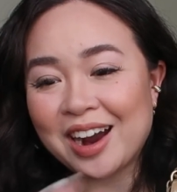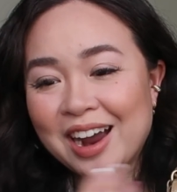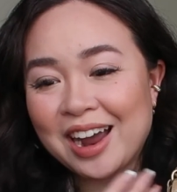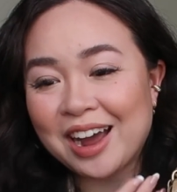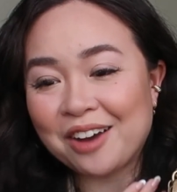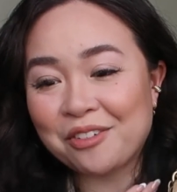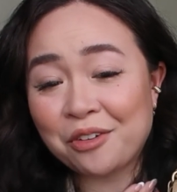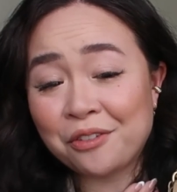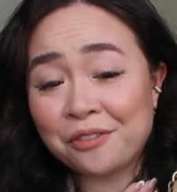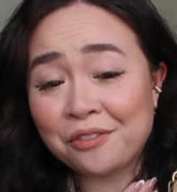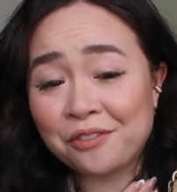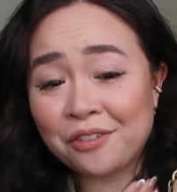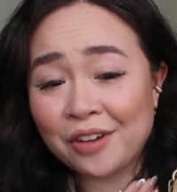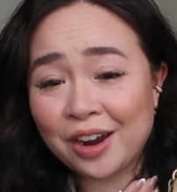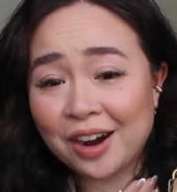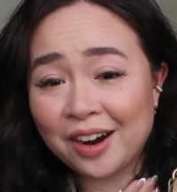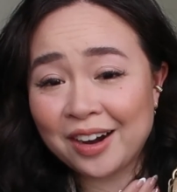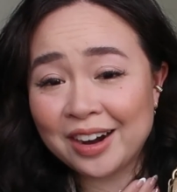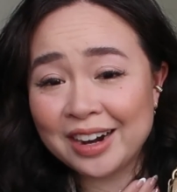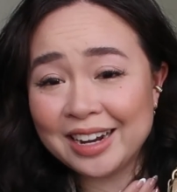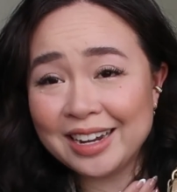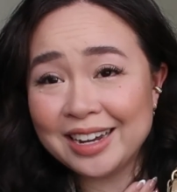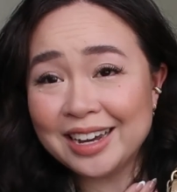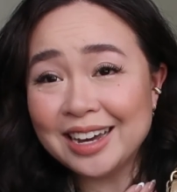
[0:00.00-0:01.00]
I have a
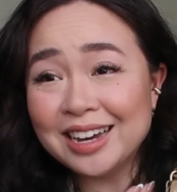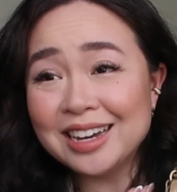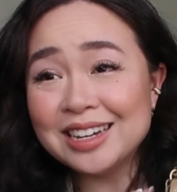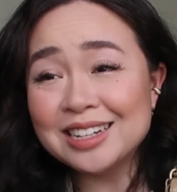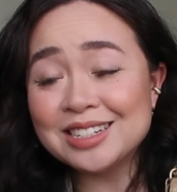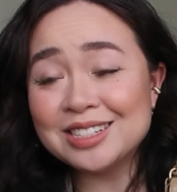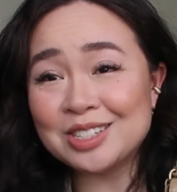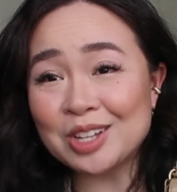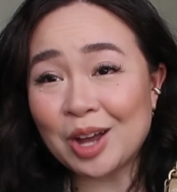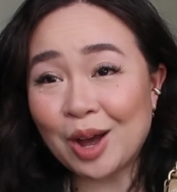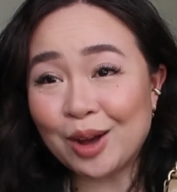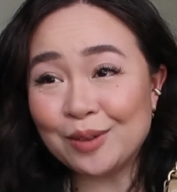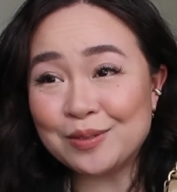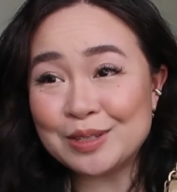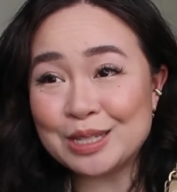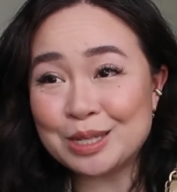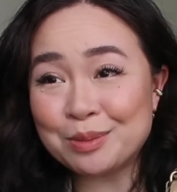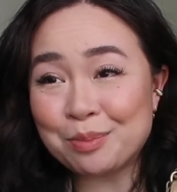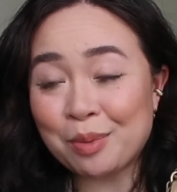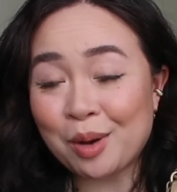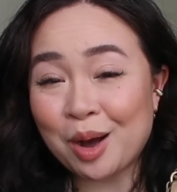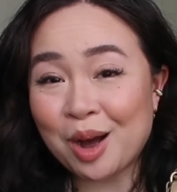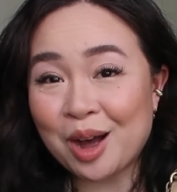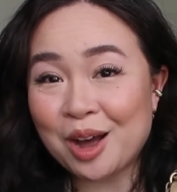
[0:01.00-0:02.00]
very
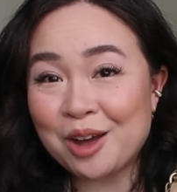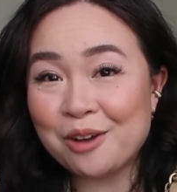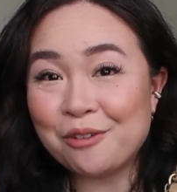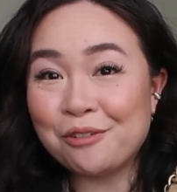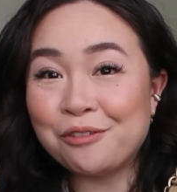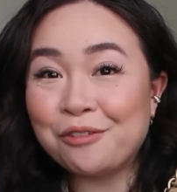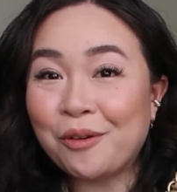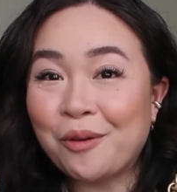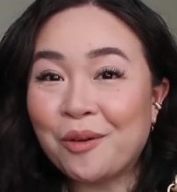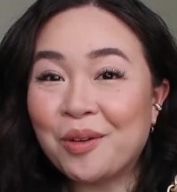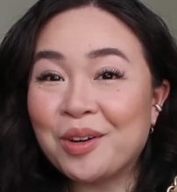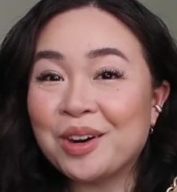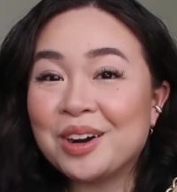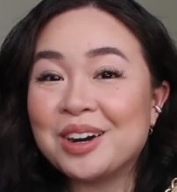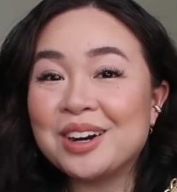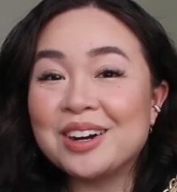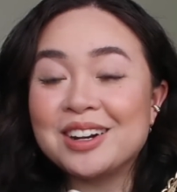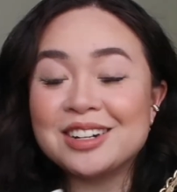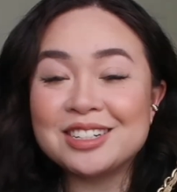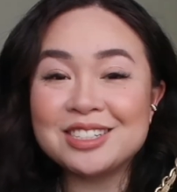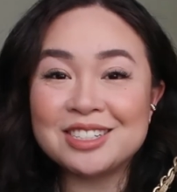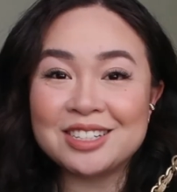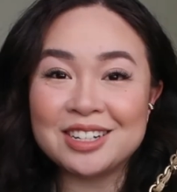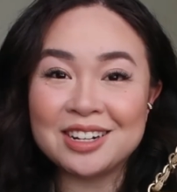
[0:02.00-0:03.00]
soft spot
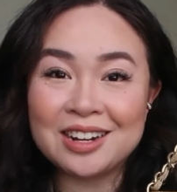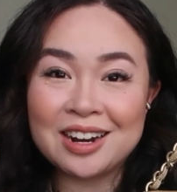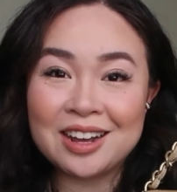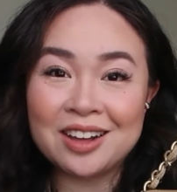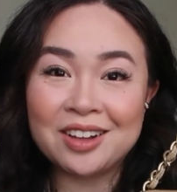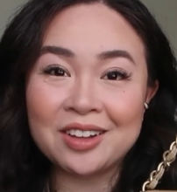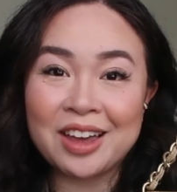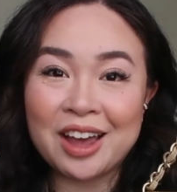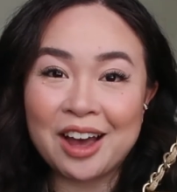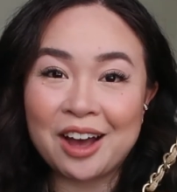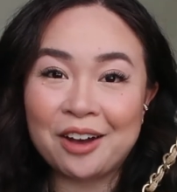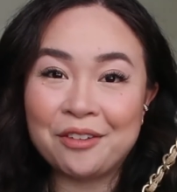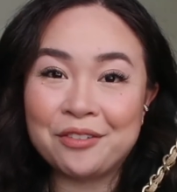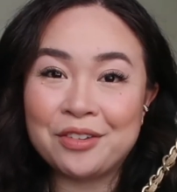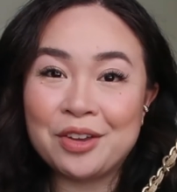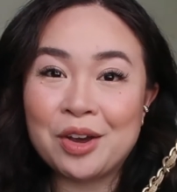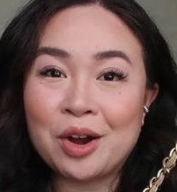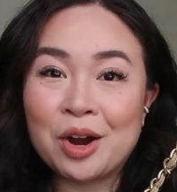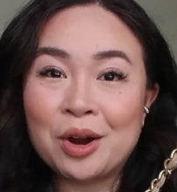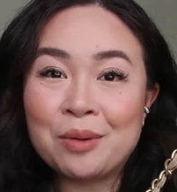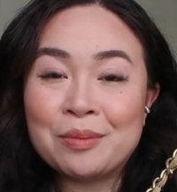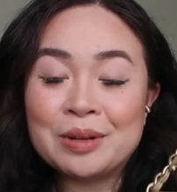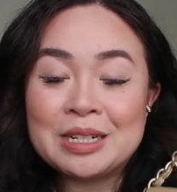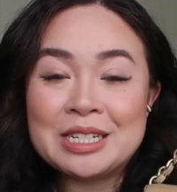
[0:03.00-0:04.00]
for Chanel
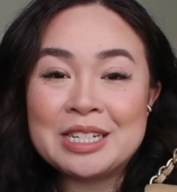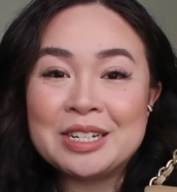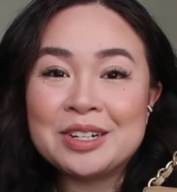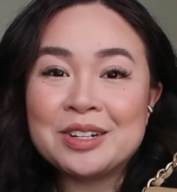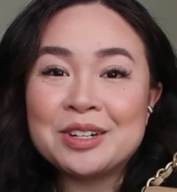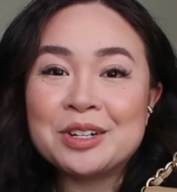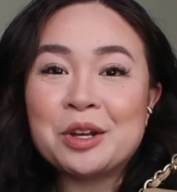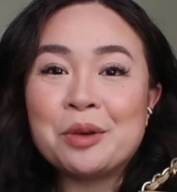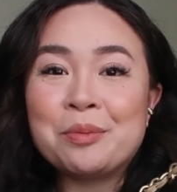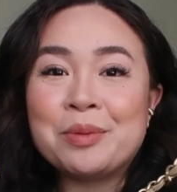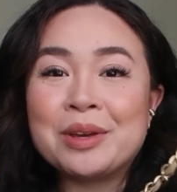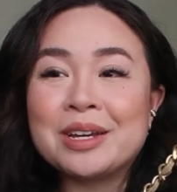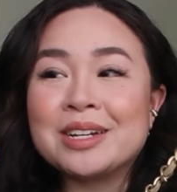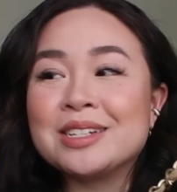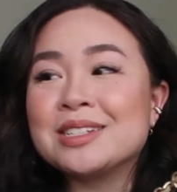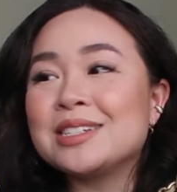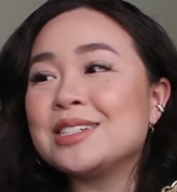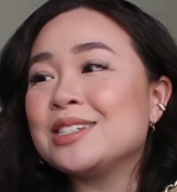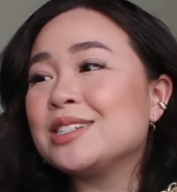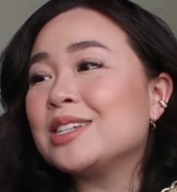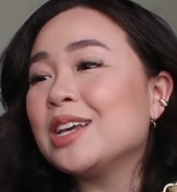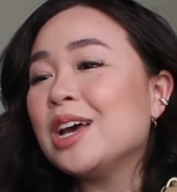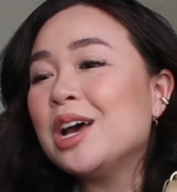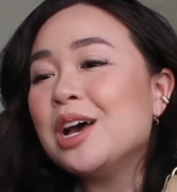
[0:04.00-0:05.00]
Caviar material because
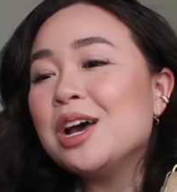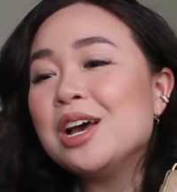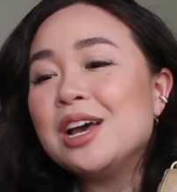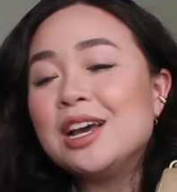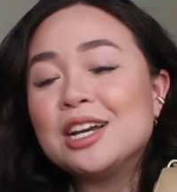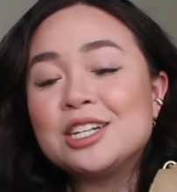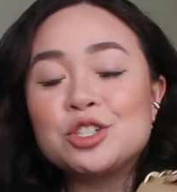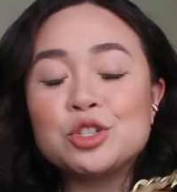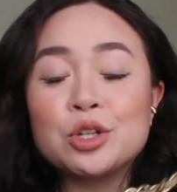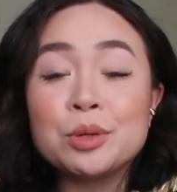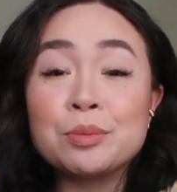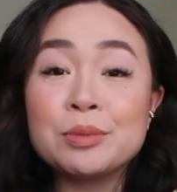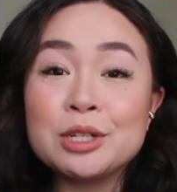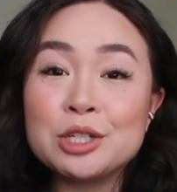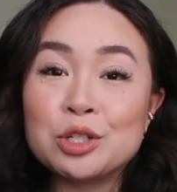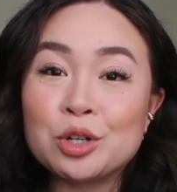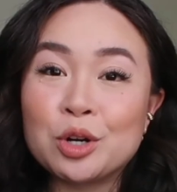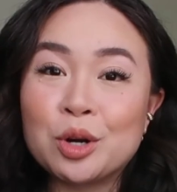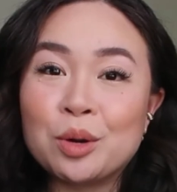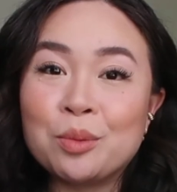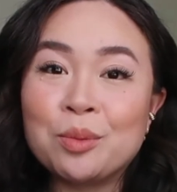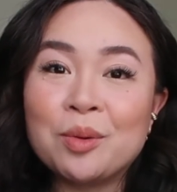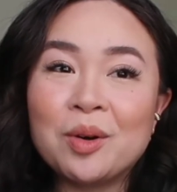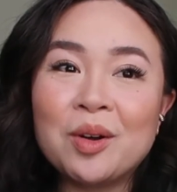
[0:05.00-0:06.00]
it's extremely
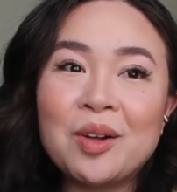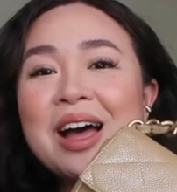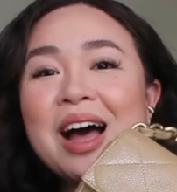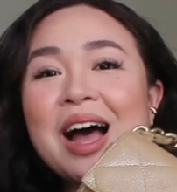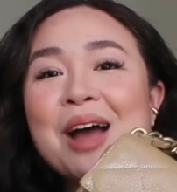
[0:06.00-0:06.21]
durable.